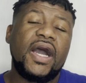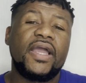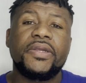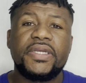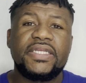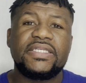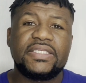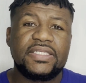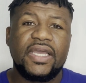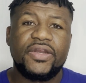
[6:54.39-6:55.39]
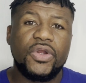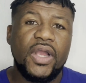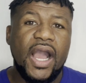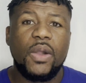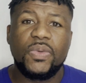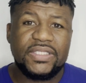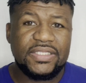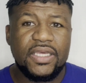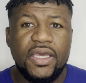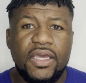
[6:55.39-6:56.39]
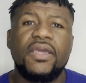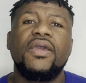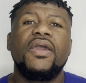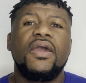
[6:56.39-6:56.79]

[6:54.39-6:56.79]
higher end designer, I would say.